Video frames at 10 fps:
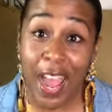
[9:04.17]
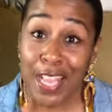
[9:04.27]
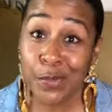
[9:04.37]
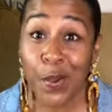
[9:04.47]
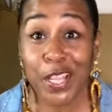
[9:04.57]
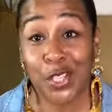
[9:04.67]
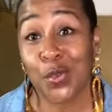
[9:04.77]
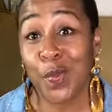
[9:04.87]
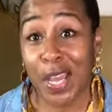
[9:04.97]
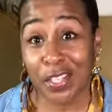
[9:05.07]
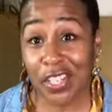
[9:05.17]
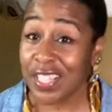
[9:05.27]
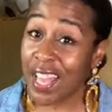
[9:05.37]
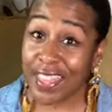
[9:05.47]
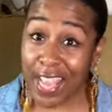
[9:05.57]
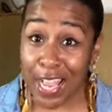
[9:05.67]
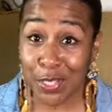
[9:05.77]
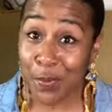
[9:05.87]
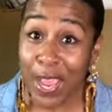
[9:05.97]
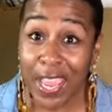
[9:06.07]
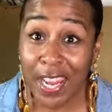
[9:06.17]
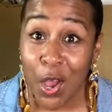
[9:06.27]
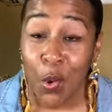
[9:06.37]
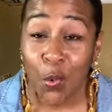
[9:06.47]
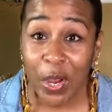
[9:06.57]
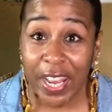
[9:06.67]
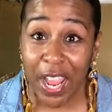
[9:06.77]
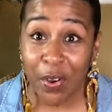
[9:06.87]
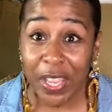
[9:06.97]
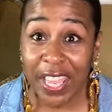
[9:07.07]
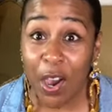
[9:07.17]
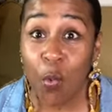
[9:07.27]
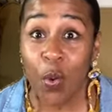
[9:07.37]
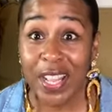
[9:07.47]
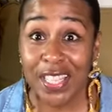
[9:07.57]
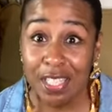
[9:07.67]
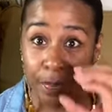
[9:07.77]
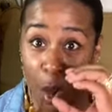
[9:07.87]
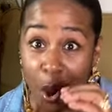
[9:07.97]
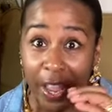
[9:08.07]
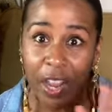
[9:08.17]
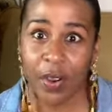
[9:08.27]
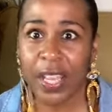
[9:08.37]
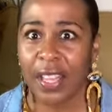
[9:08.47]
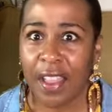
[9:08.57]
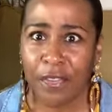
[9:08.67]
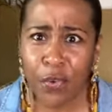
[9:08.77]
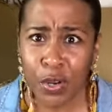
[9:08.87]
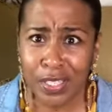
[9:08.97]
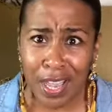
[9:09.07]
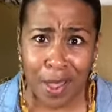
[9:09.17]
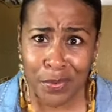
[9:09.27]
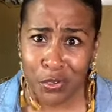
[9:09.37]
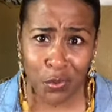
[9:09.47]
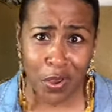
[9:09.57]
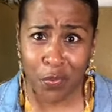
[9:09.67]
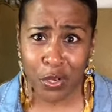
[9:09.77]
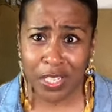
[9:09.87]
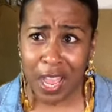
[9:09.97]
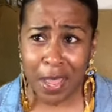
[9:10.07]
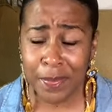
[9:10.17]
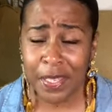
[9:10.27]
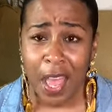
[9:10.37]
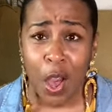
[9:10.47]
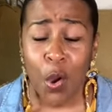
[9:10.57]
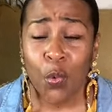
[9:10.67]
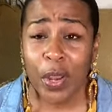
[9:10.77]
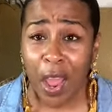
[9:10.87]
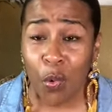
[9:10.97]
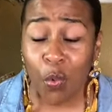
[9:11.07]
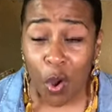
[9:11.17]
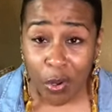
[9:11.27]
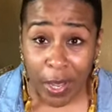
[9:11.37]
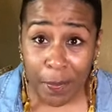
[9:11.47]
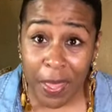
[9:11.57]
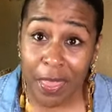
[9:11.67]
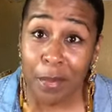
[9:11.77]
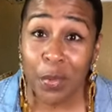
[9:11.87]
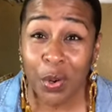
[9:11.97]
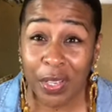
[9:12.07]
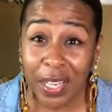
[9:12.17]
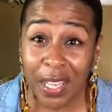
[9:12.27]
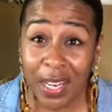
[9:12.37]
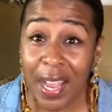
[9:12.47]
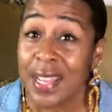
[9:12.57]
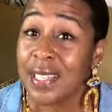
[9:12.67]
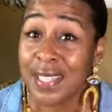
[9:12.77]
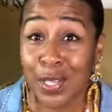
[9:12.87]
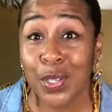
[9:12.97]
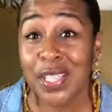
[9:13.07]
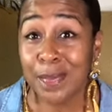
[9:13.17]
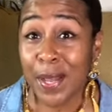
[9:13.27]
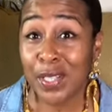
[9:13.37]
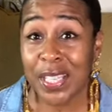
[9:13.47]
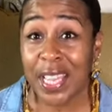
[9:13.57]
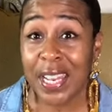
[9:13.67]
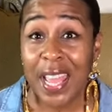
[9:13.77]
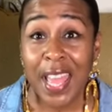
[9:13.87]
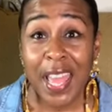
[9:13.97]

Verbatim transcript: I sprayed too much because I think I sprayed one area, one small area, like four times, three or four times. When I woke up in the morning, I still smelled it.